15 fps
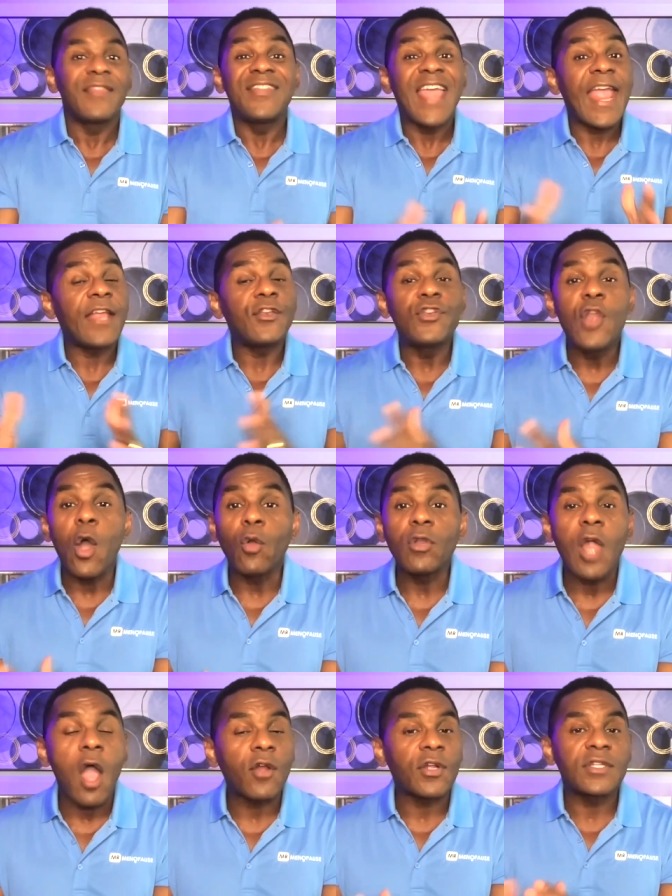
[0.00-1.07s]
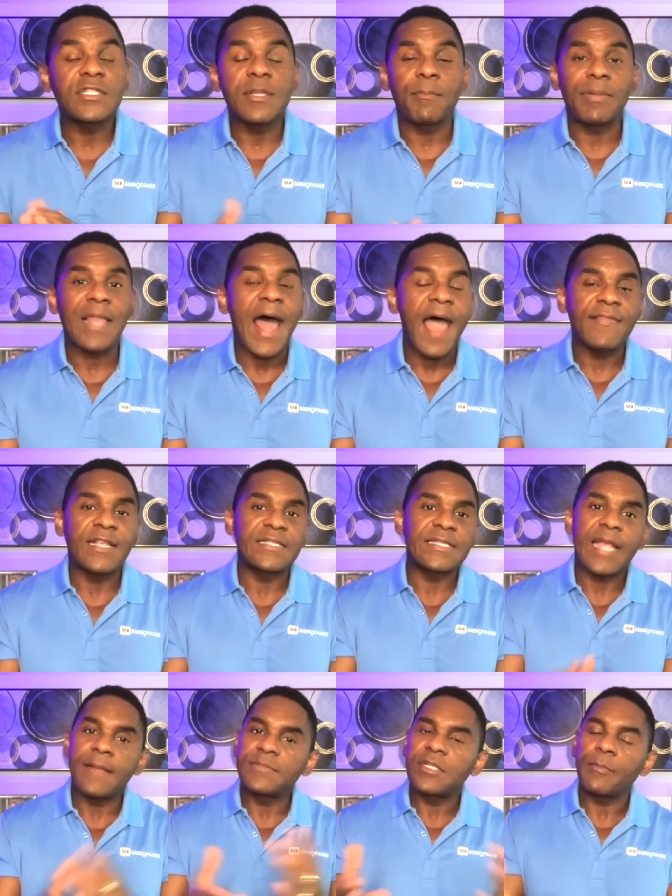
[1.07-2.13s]
they no longer supply the
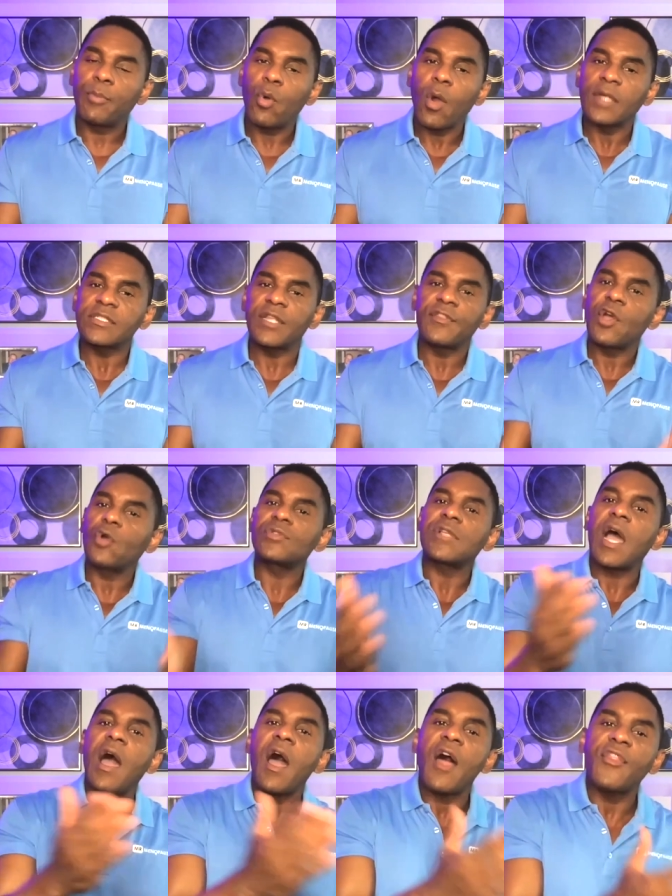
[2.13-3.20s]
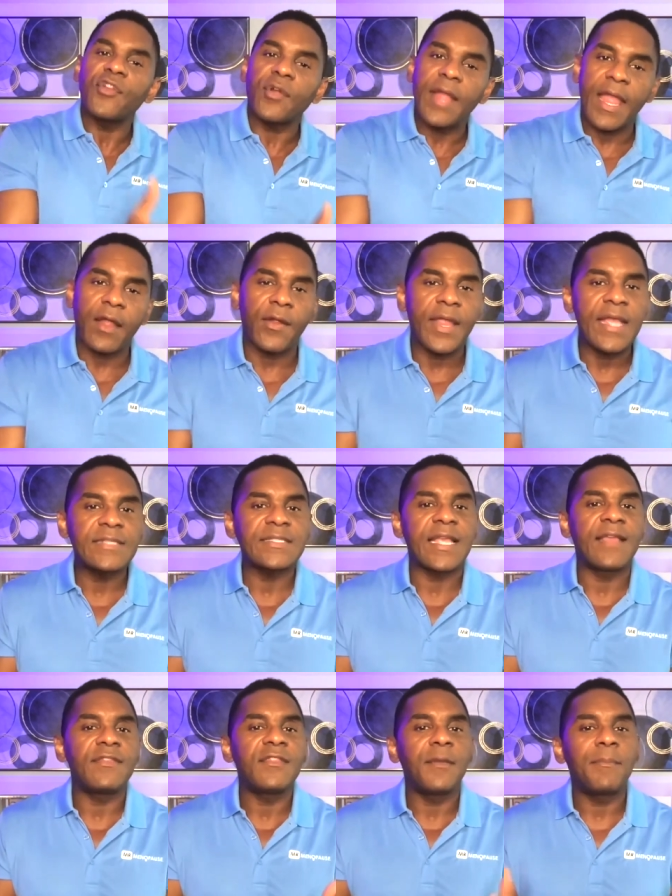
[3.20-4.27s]
same support to those other areas
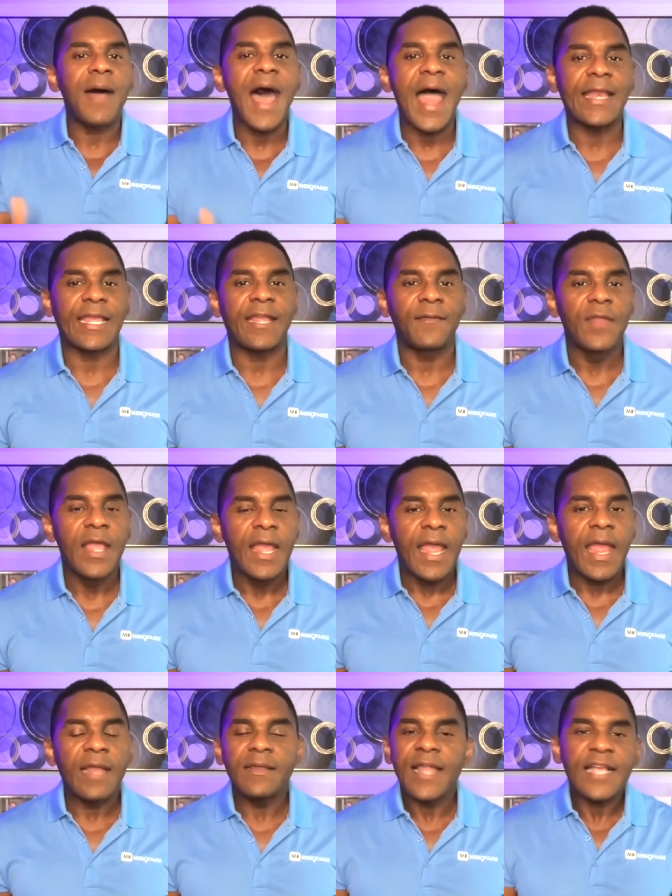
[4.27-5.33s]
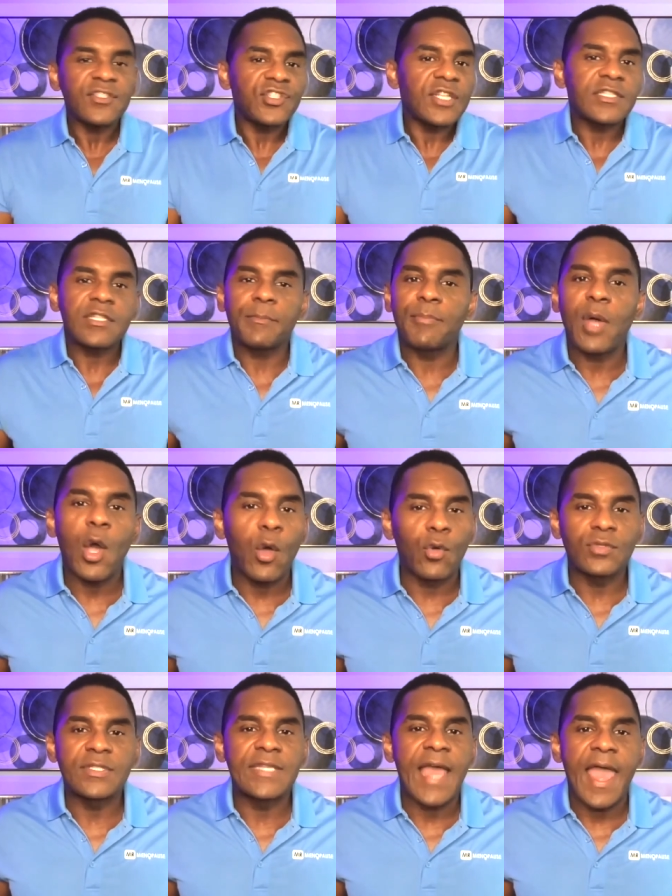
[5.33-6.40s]
in the body. And let's just
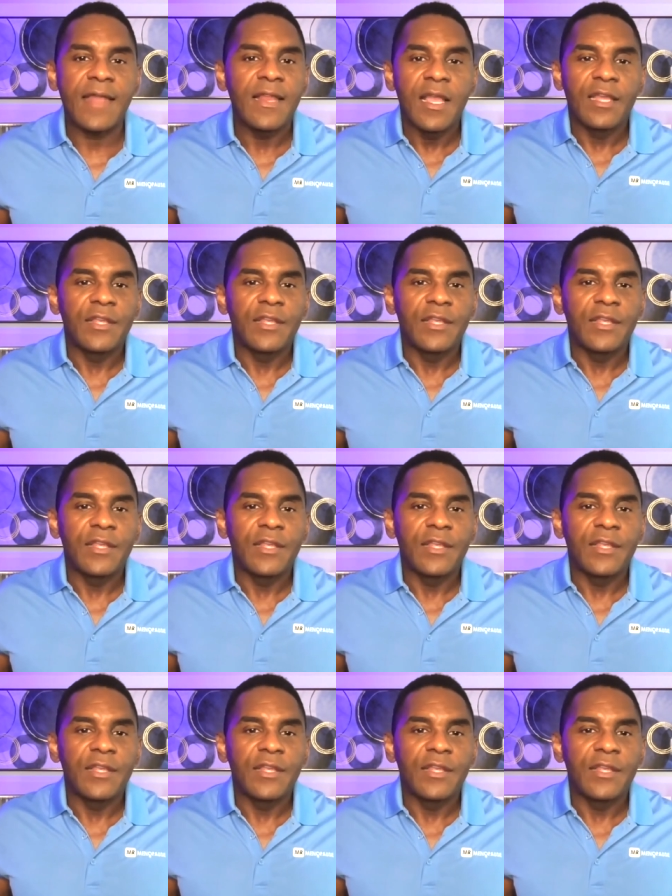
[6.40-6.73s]
suppose that